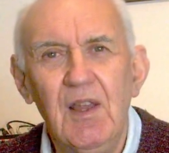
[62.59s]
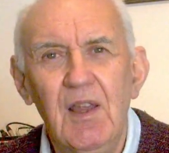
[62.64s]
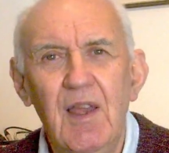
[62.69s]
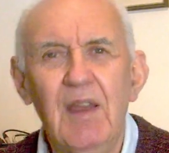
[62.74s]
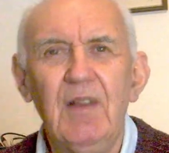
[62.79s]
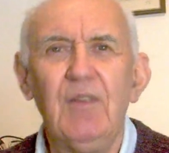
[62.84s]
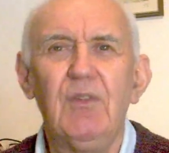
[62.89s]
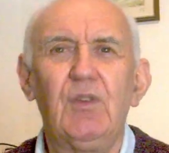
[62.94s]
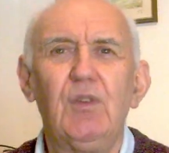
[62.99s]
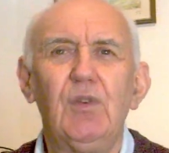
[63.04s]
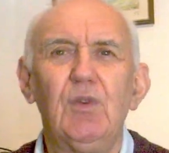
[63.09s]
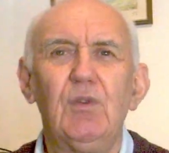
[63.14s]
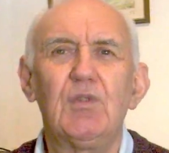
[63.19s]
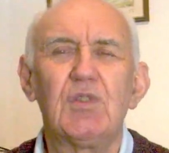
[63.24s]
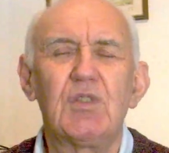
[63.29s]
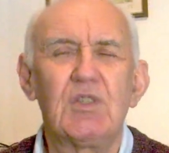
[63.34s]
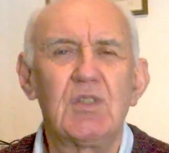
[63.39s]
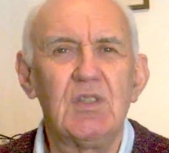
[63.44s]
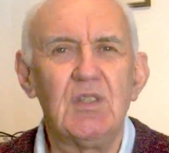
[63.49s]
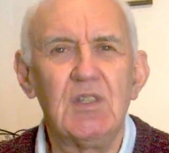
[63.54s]
And of
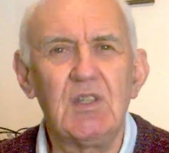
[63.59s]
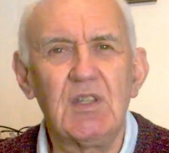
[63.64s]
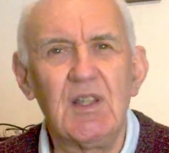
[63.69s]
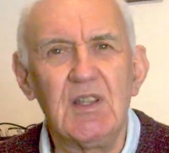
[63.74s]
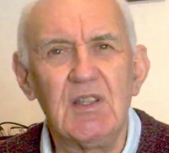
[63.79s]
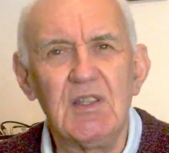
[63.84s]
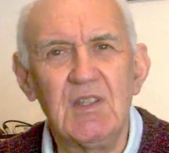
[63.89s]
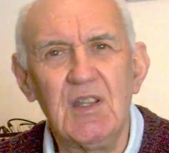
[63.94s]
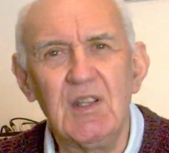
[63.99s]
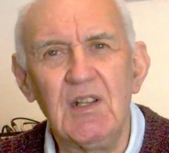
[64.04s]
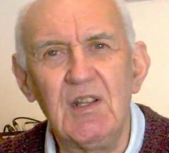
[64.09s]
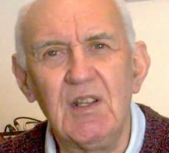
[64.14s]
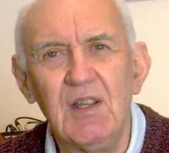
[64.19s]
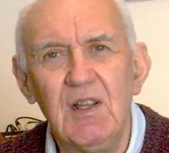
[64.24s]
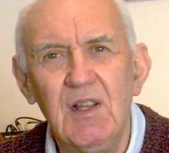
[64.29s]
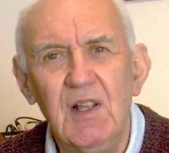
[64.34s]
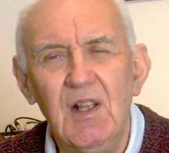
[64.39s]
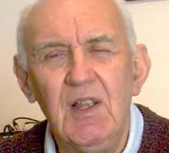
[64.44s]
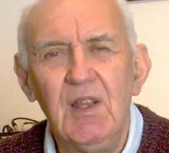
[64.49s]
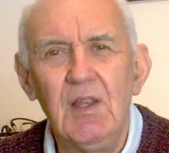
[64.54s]
course, this
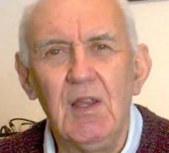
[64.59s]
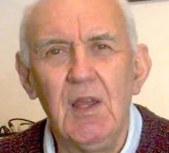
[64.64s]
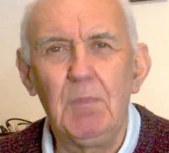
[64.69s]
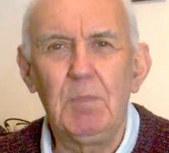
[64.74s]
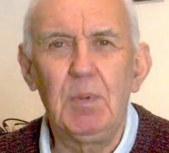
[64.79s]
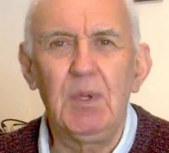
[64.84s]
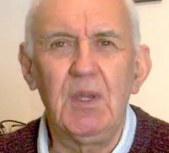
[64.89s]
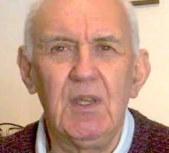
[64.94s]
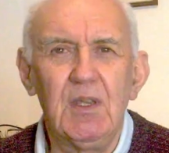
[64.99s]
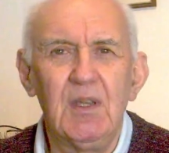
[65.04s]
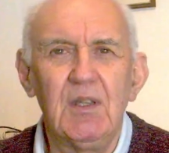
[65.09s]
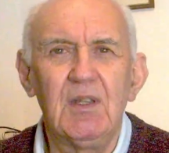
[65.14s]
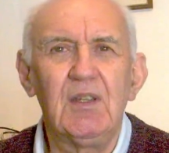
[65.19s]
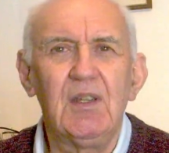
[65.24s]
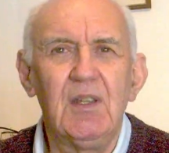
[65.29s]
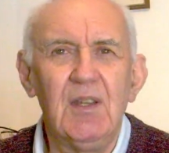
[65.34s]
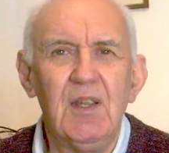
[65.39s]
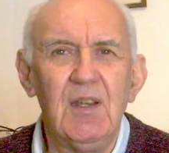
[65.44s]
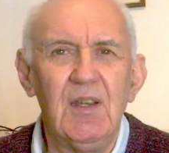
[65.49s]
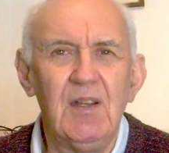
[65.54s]
antenna
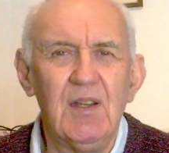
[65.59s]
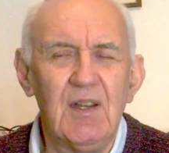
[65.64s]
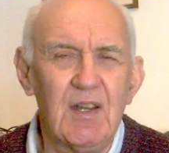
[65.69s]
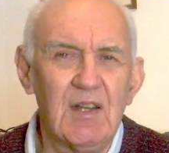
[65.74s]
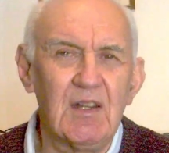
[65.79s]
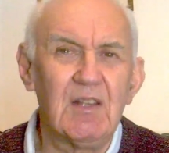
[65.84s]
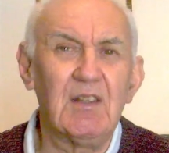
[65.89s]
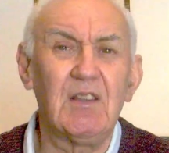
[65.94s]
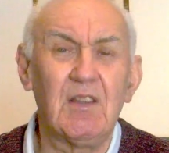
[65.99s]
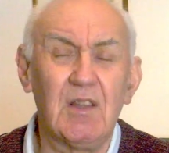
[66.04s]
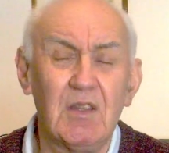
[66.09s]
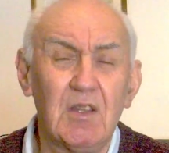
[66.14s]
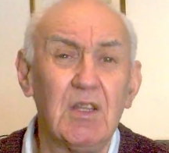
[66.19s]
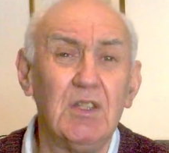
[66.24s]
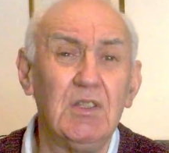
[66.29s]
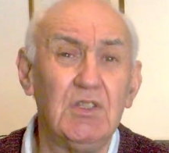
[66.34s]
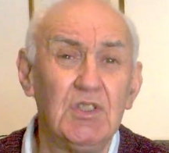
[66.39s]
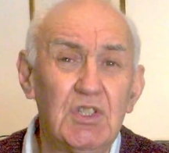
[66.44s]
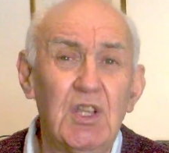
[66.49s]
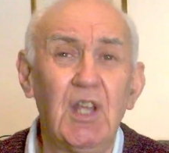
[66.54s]
appeared in none other
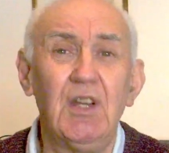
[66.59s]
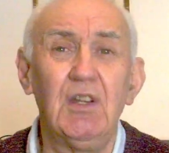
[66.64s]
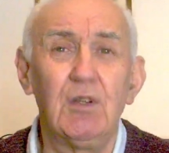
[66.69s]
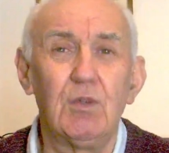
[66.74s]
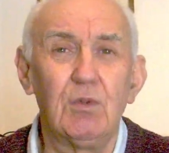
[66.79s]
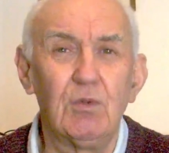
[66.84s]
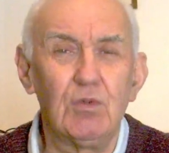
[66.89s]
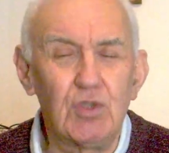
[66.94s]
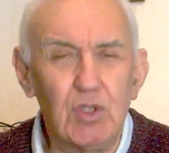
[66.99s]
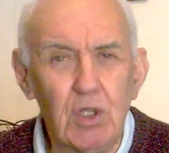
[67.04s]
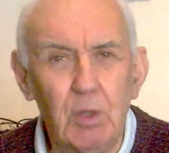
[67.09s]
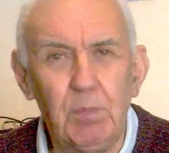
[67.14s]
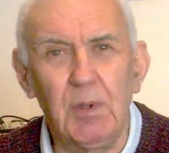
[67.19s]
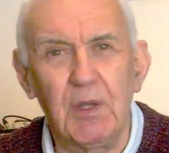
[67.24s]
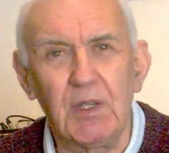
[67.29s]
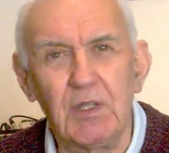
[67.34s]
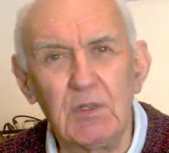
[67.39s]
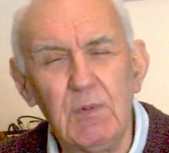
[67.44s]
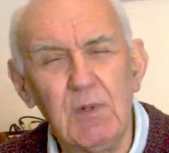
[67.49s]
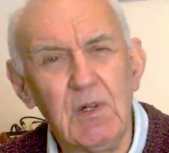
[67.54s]
than Technical
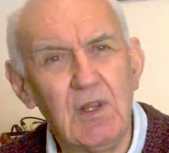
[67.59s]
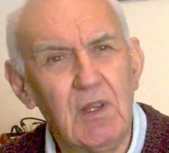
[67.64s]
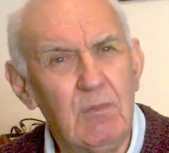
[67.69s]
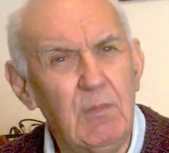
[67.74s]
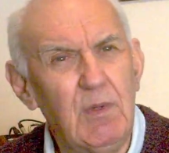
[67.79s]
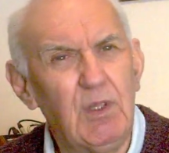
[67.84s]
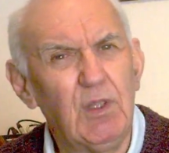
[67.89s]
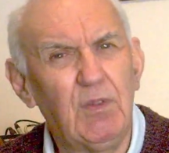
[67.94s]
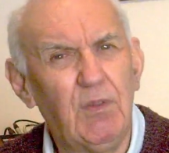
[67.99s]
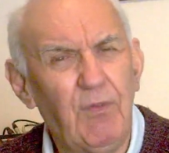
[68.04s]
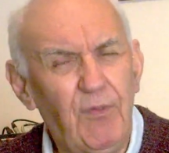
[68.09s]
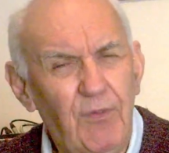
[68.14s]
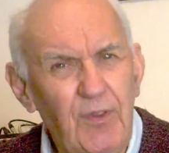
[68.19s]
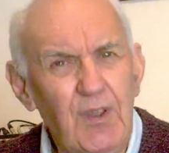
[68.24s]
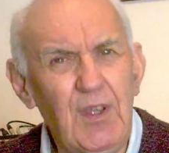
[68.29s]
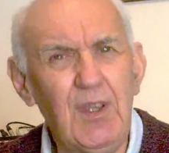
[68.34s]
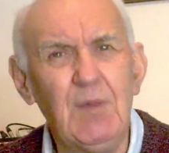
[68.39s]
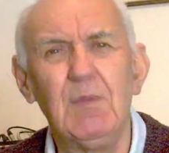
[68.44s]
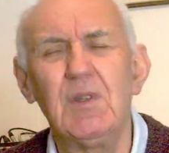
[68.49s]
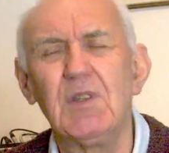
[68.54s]
Topics, one of the most
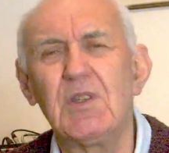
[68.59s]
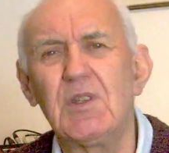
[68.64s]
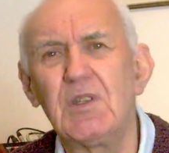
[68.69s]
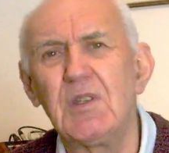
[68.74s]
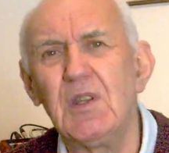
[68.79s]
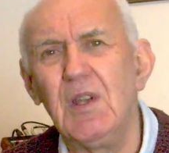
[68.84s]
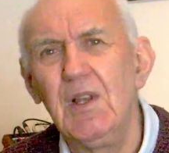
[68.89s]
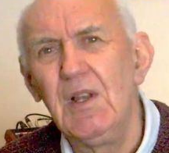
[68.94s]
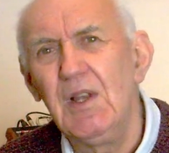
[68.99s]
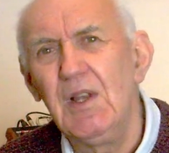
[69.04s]
famous